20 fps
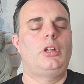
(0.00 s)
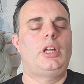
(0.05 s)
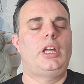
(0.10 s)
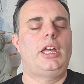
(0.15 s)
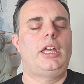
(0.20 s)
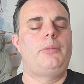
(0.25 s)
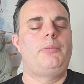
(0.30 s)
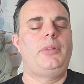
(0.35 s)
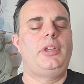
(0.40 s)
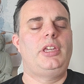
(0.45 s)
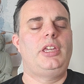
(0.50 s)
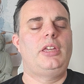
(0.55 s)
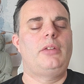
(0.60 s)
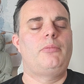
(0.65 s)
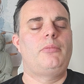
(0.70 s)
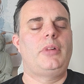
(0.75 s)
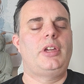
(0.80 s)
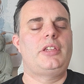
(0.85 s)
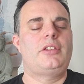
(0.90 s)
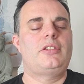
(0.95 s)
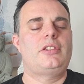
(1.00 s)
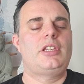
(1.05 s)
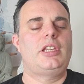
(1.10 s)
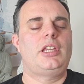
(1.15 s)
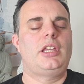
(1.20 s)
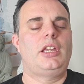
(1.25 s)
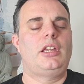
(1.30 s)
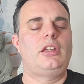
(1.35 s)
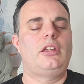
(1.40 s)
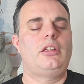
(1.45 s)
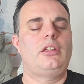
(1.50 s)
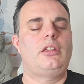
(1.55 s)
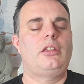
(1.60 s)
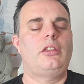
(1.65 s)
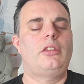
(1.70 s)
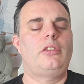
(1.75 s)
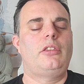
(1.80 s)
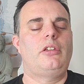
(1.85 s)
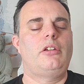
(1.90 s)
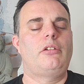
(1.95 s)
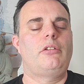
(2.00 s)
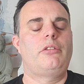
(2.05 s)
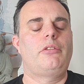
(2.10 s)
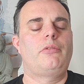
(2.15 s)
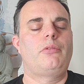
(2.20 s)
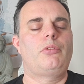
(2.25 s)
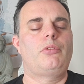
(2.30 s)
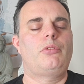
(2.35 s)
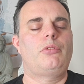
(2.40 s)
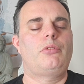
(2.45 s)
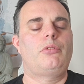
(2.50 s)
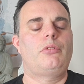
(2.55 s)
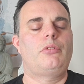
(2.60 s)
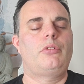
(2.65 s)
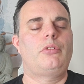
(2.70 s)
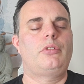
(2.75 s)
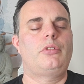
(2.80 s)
I begin by seeing the overall